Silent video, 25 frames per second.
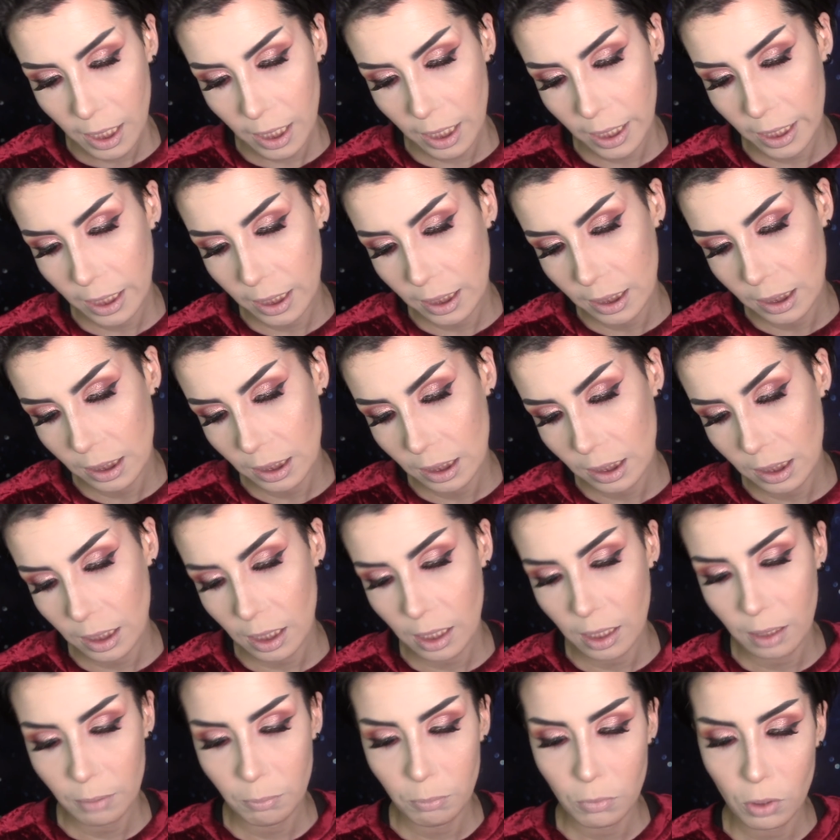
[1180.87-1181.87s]
and
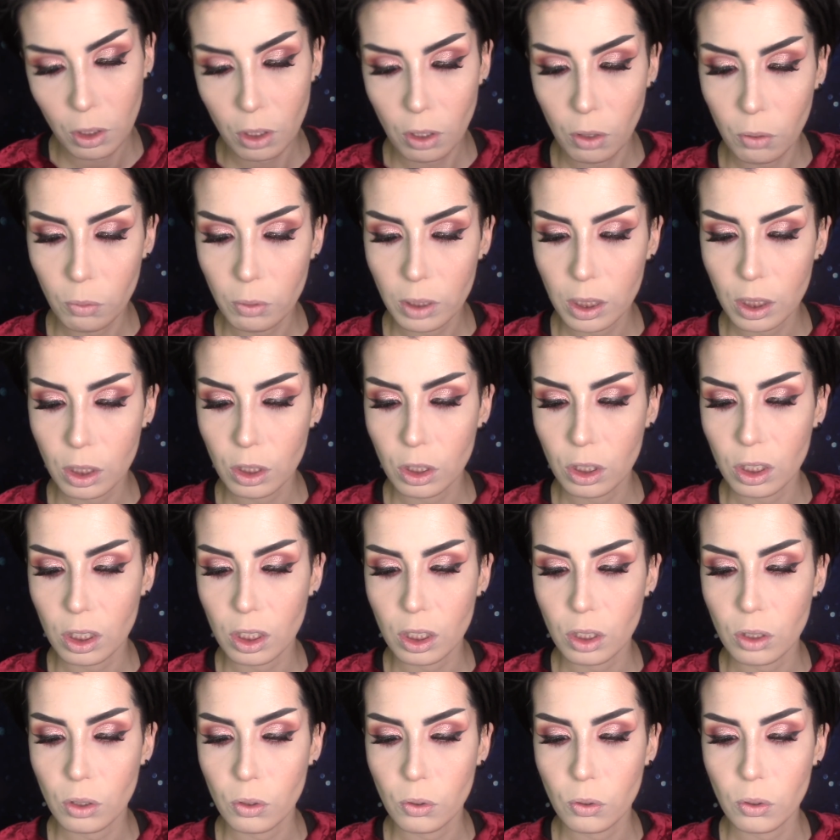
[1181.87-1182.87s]
I'm going to
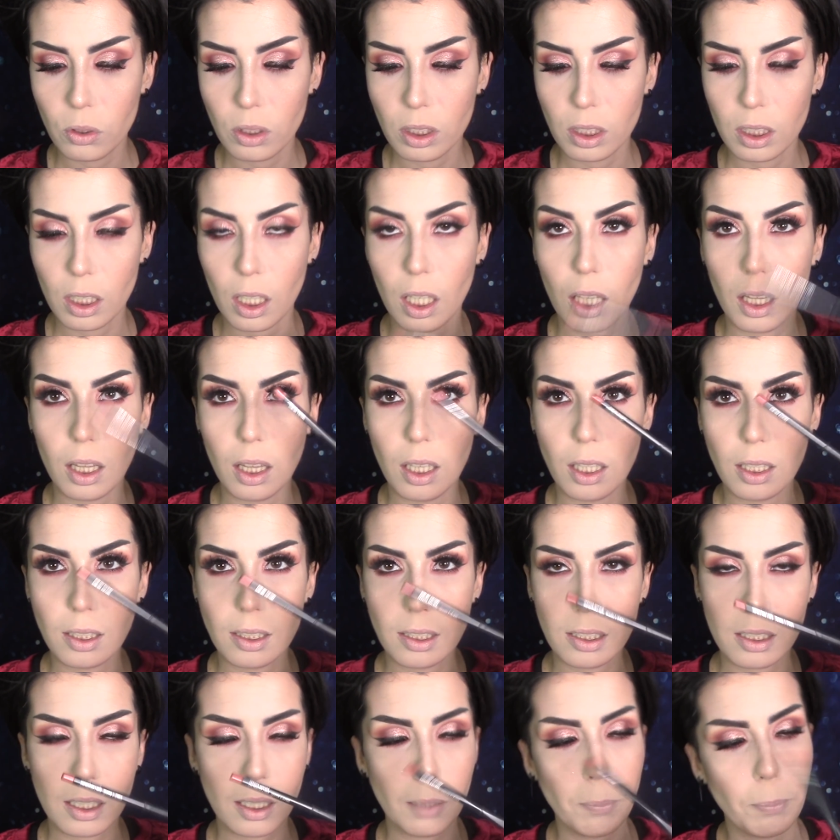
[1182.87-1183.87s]
use
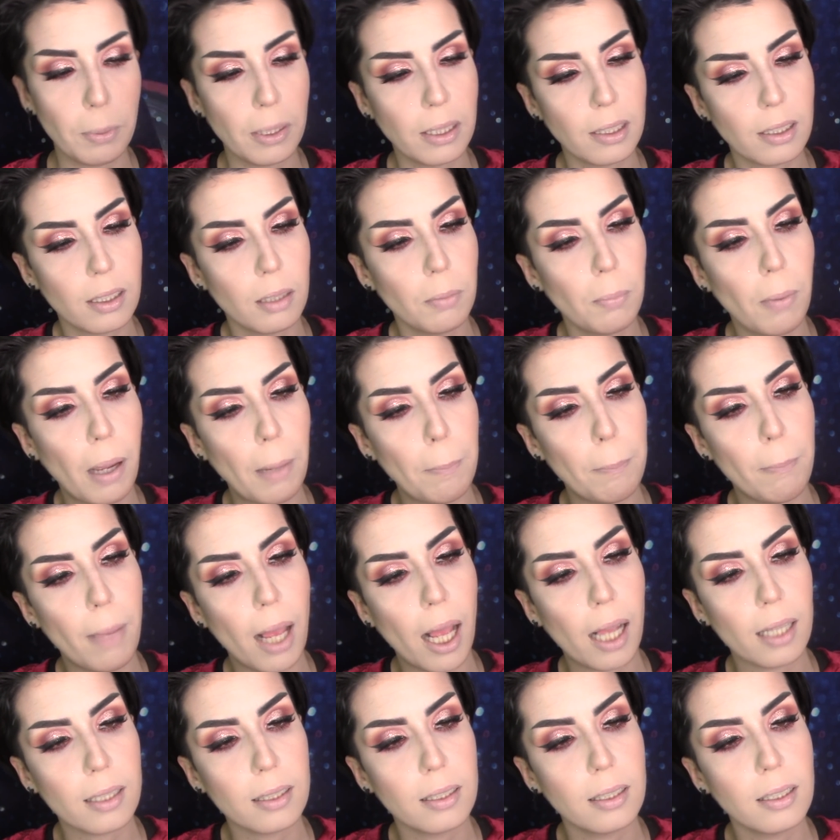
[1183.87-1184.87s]
this lip pencil by
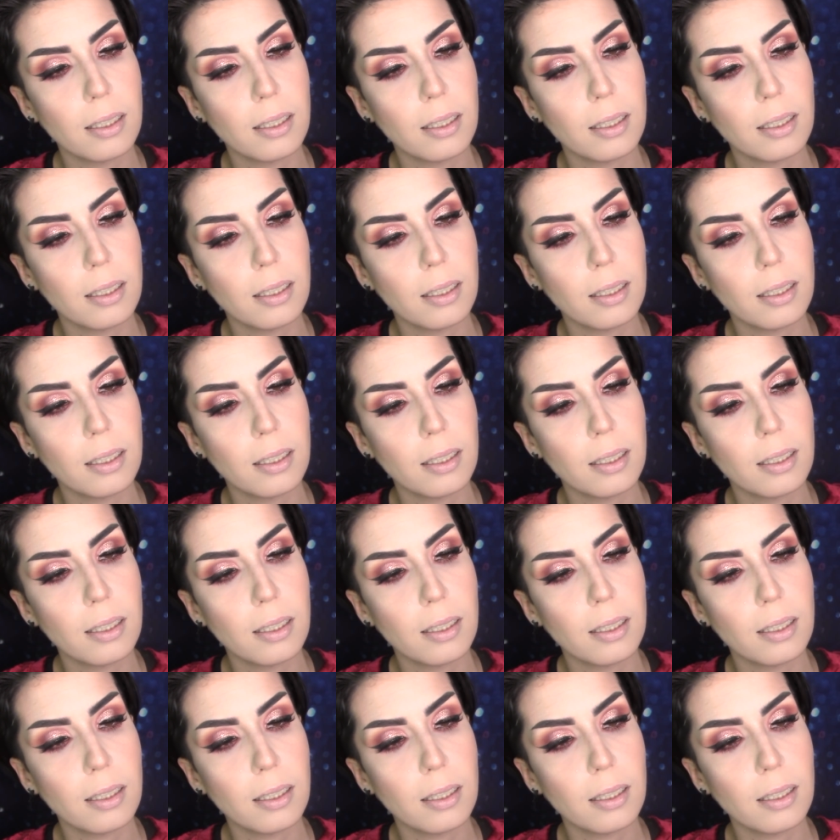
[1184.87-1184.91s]
MAC.